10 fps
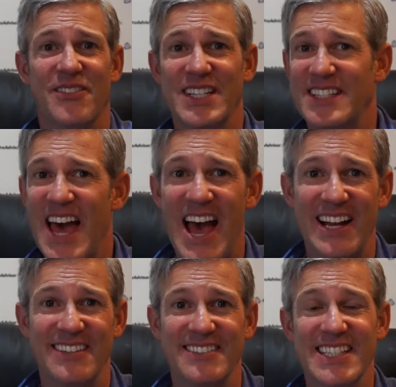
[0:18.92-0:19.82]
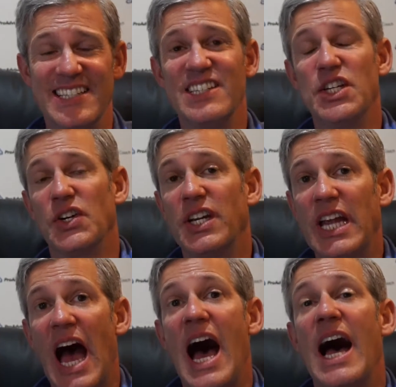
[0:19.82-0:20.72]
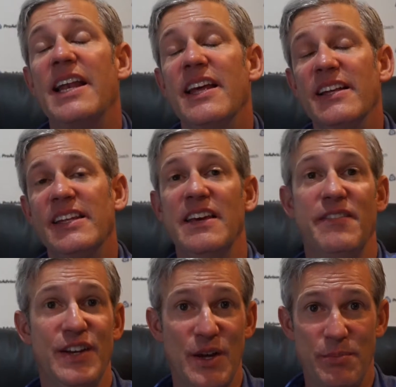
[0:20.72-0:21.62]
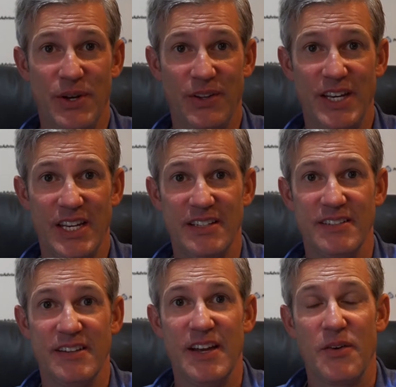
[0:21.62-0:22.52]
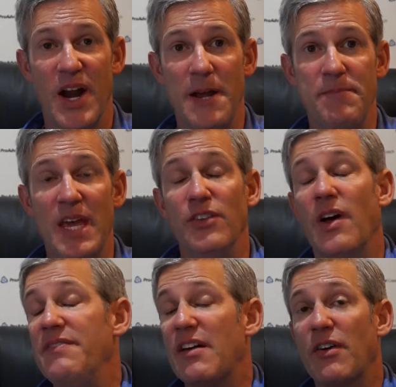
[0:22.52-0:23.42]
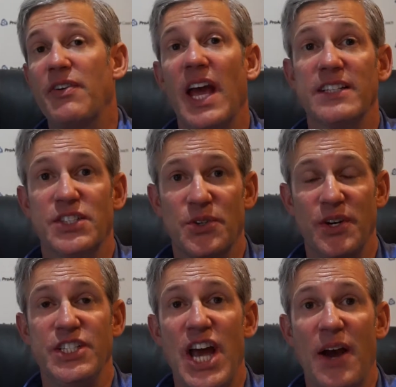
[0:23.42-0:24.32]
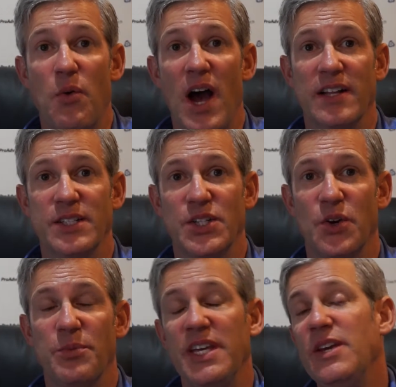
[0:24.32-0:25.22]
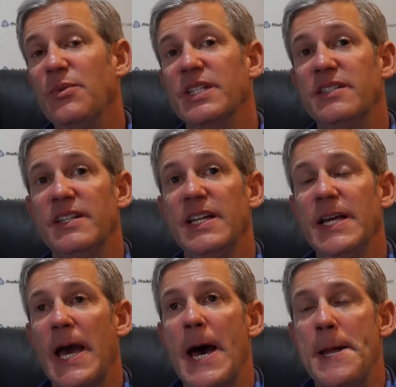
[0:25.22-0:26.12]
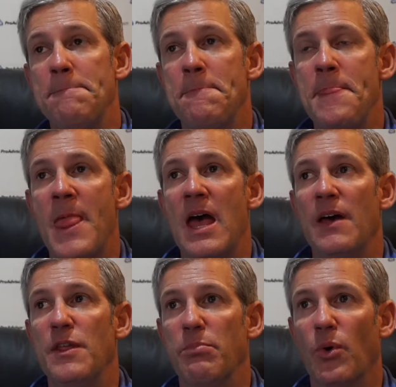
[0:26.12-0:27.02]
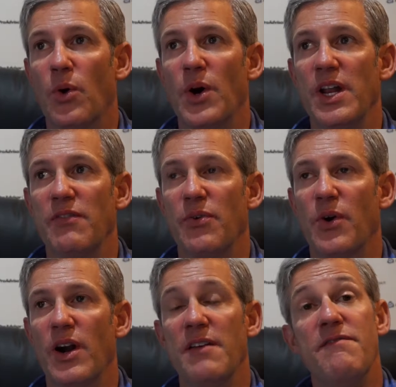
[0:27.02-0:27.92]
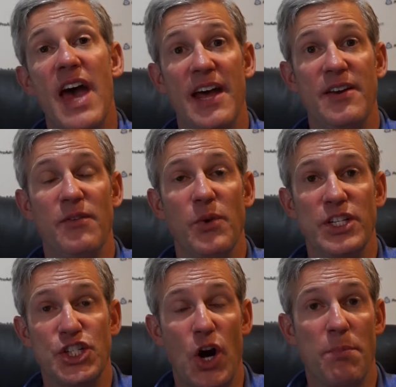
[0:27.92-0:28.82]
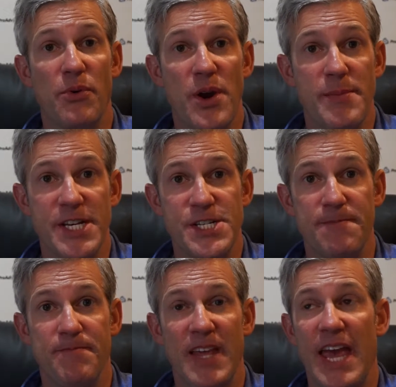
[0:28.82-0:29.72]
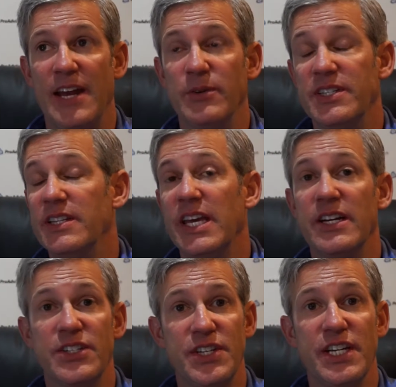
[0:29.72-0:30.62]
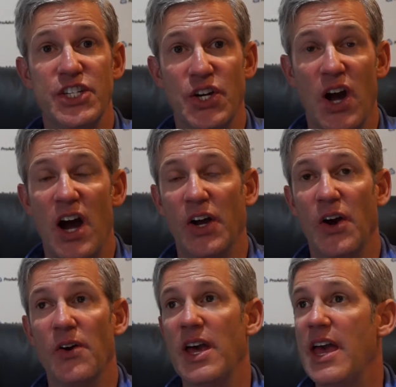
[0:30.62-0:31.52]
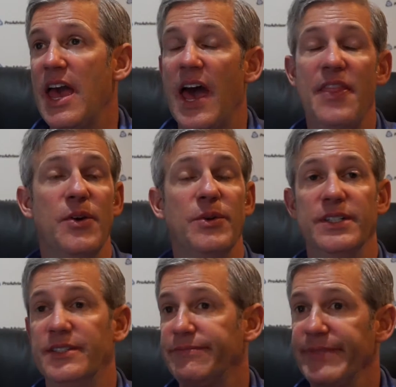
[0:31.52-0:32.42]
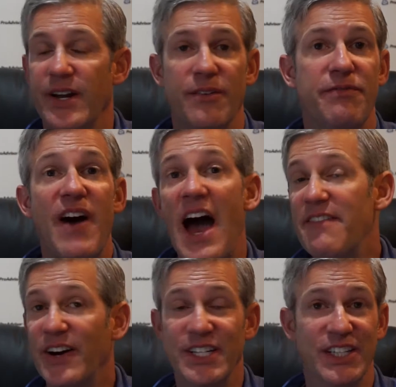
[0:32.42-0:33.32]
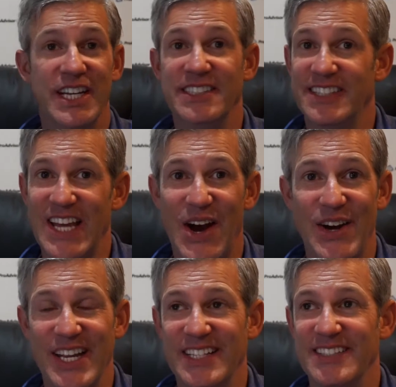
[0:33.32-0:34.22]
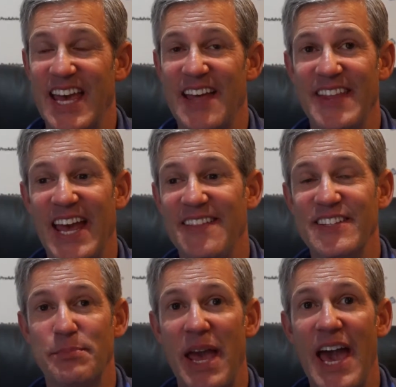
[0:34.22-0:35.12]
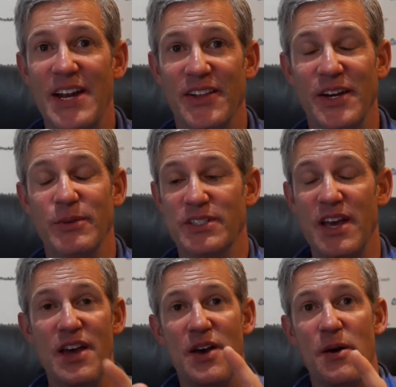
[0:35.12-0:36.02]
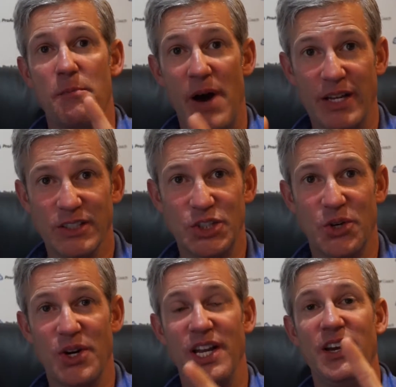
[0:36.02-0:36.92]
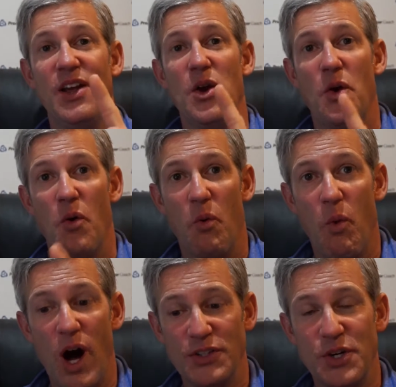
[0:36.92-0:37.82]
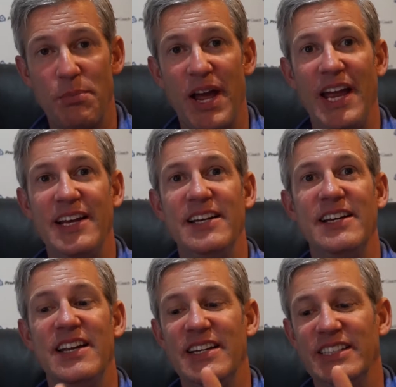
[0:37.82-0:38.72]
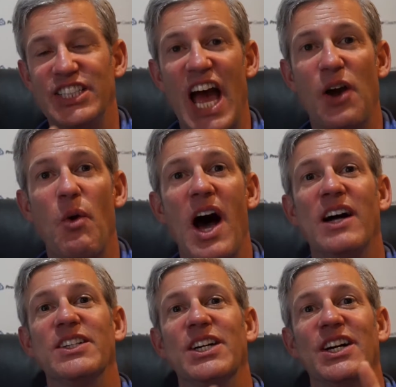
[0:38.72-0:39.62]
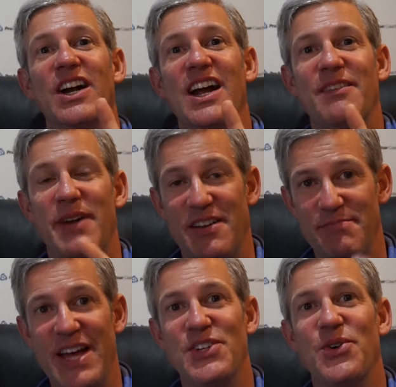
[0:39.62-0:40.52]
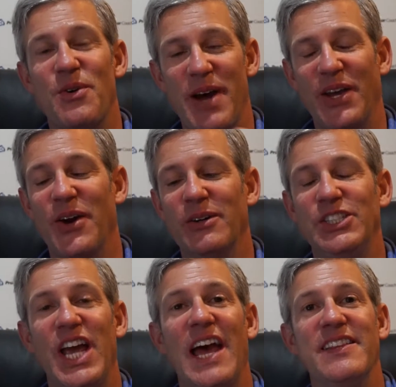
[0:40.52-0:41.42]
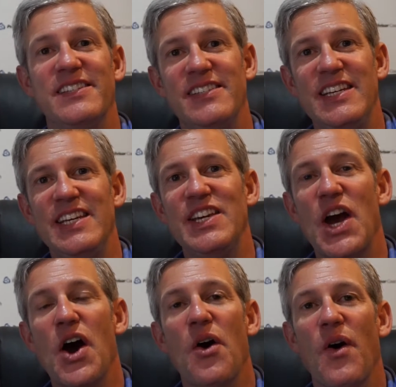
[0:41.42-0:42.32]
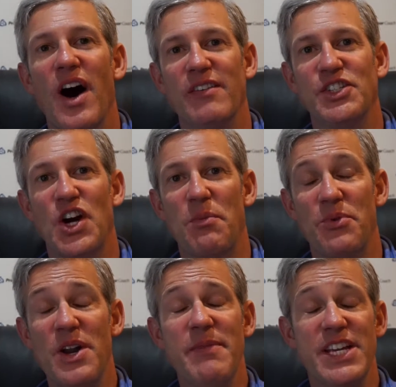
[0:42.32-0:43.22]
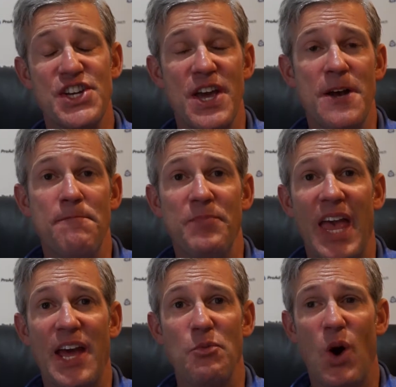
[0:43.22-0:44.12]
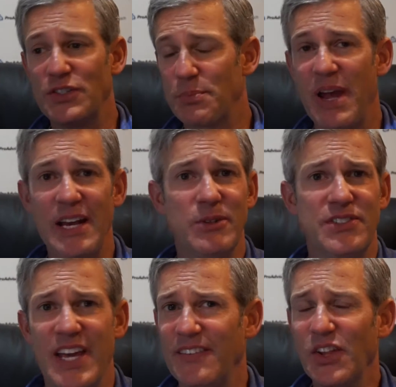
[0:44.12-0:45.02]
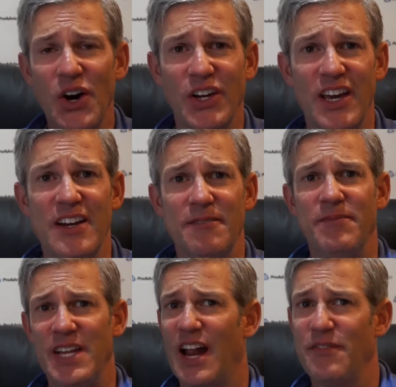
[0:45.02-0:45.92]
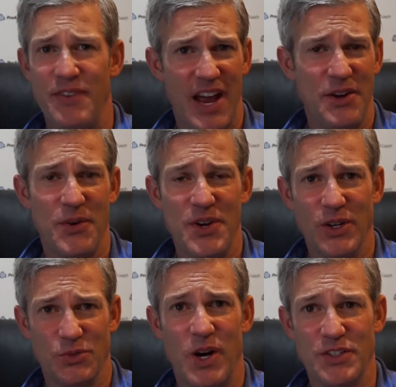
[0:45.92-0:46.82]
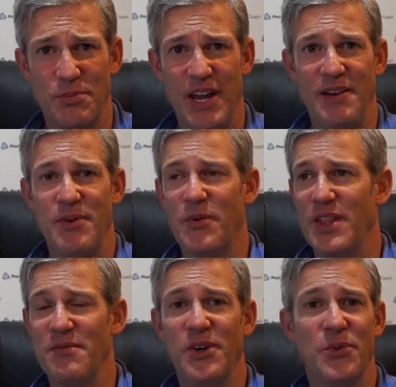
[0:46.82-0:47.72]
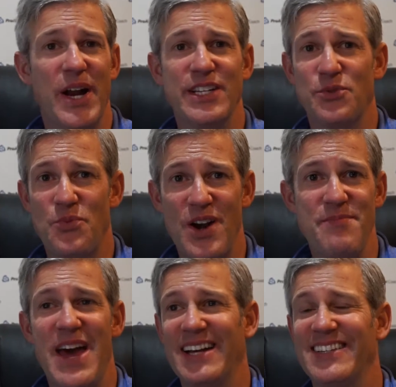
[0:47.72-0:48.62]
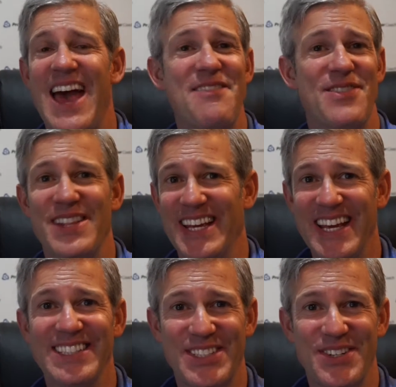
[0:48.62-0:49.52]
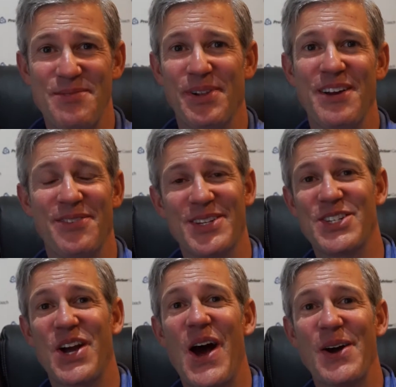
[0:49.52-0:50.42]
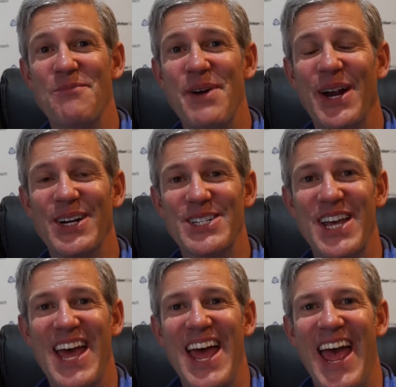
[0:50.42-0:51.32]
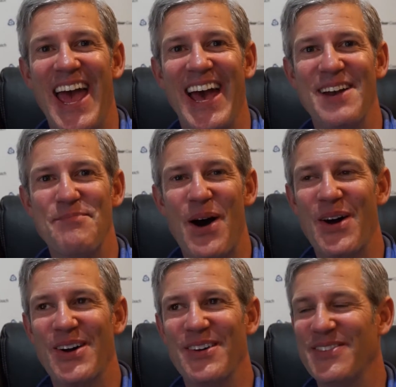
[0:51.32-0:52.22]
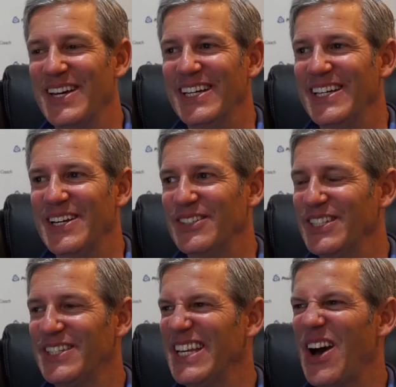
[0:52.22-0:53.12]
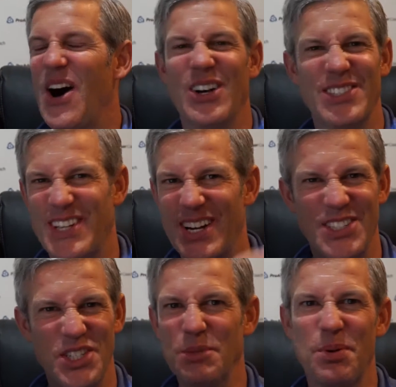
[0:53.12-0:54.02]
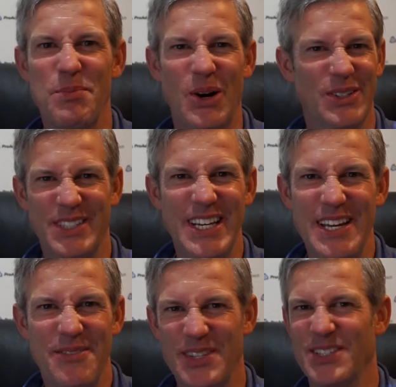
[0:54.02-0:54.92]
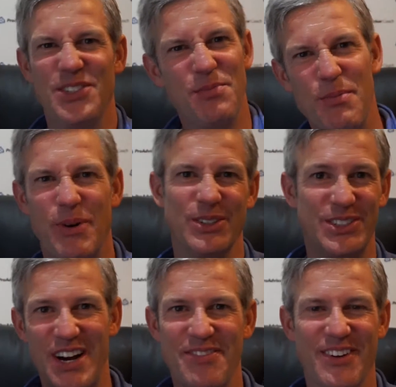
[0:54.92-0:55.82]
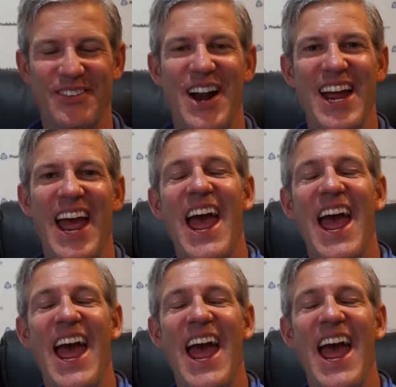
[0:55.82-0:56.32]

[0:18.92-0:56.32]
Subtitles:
What's that? This is your God-given ability, right? So I'll never forget a story Jack Wilder told me. He was sitting on the board for an event with Sharper Image. And it was in the inner city of Chicago, and there was, 500 kids in the audience, and they had this panel, and it was Michael Jordan, Walter Payton, Jack Wilder, my mentor, my coach, and the CEO of Sharper Image. And Walter Payton was saying, look, if anyone knows Walter Payton, but one of the greatest running backs ever in the history, played for the Chicago Bears, and part of, just the all-star Super Bowl team with the Super Bowl Shuffle, right?